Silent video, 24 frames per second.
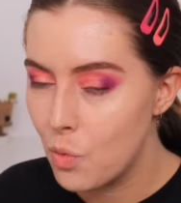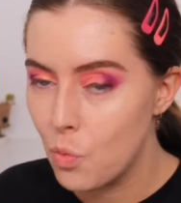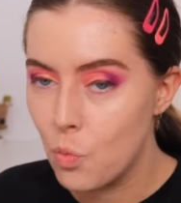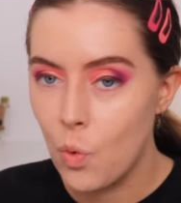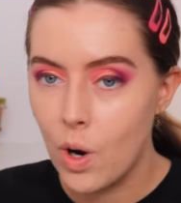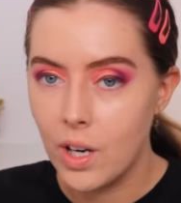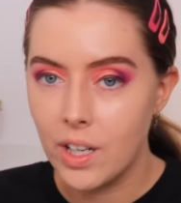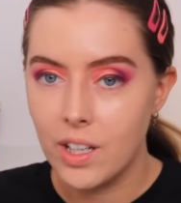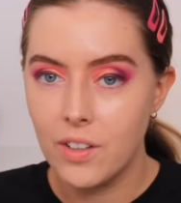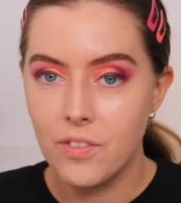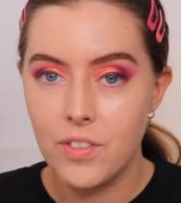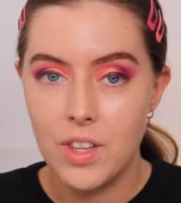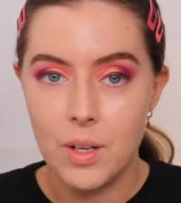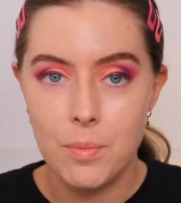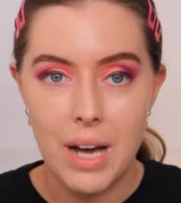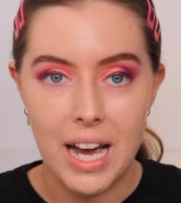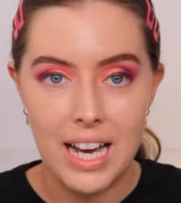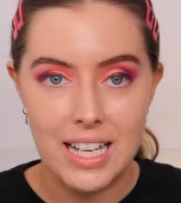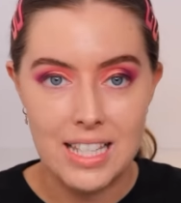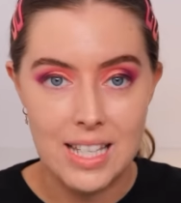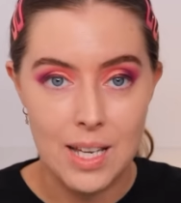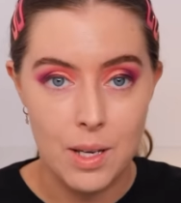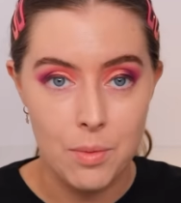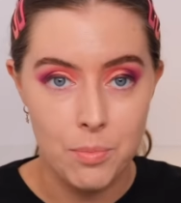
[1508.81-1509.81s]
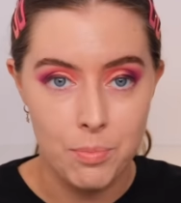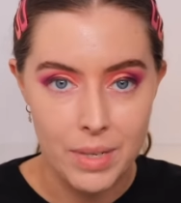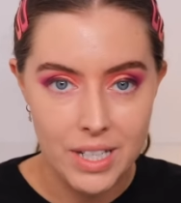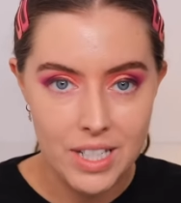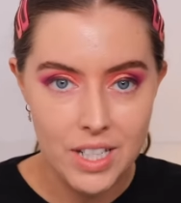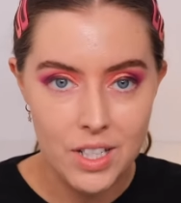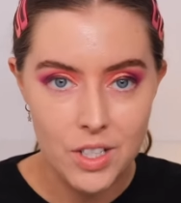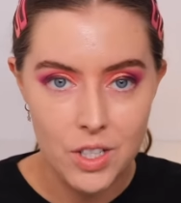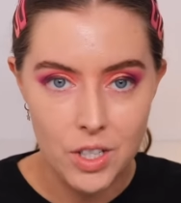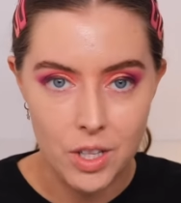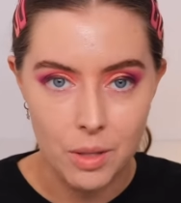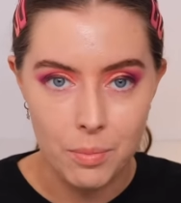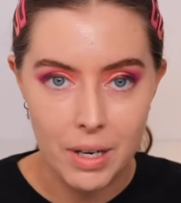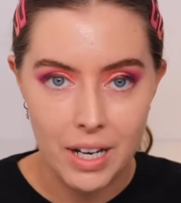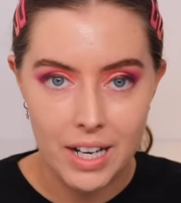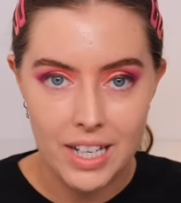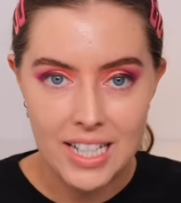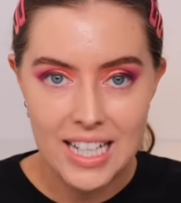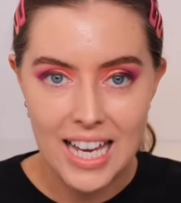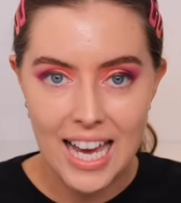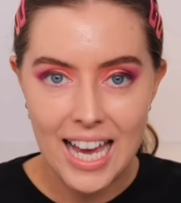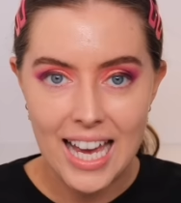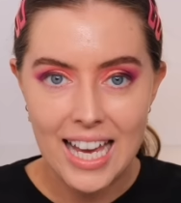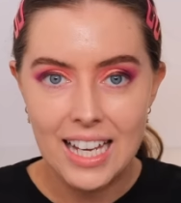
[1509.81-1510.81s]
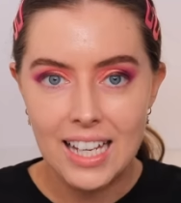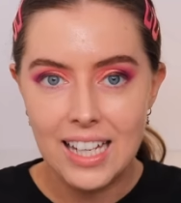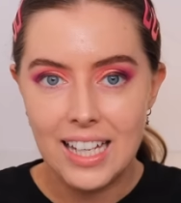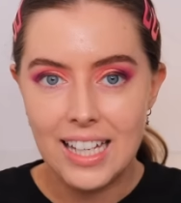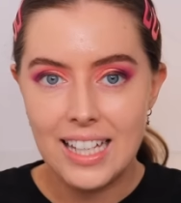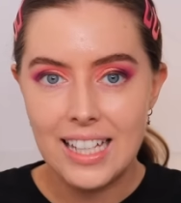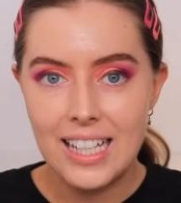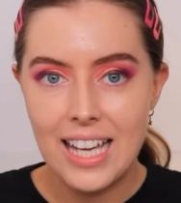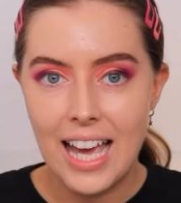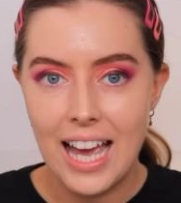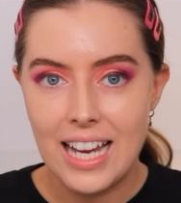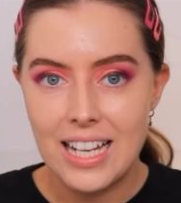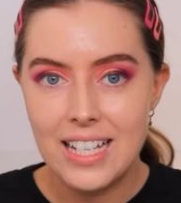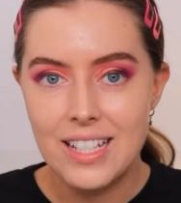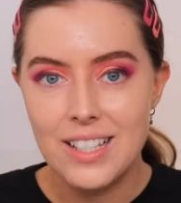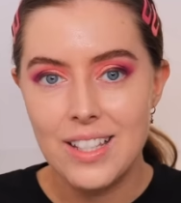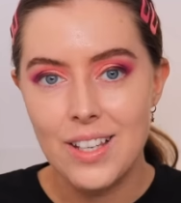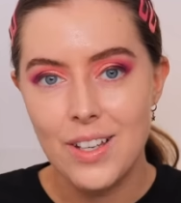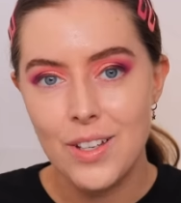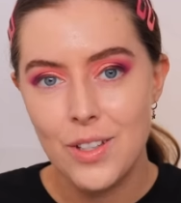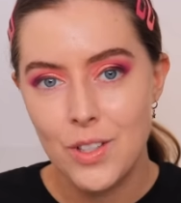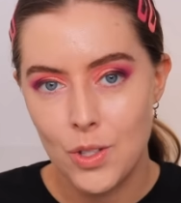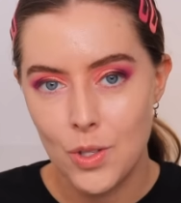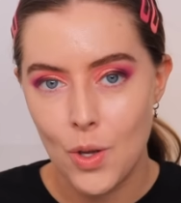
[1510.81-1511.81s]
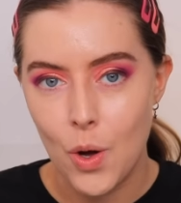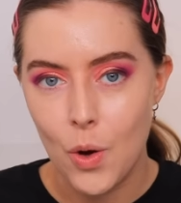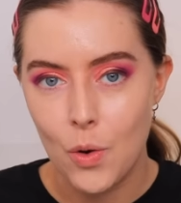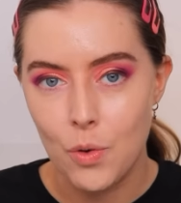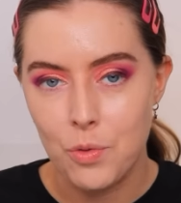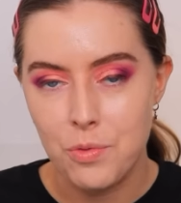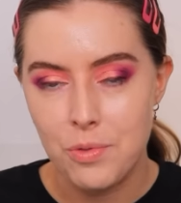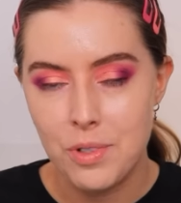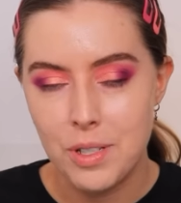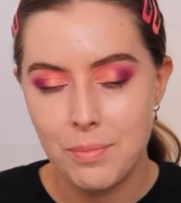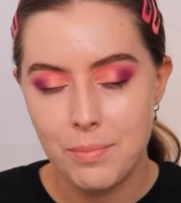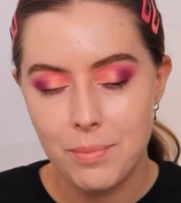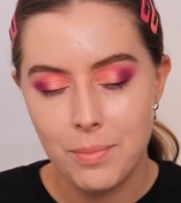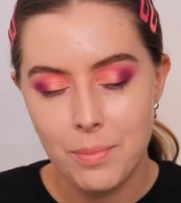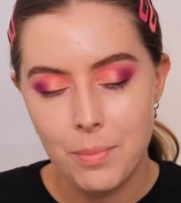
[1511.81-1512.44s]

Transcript: One of them has admitted to the murder. Case solved.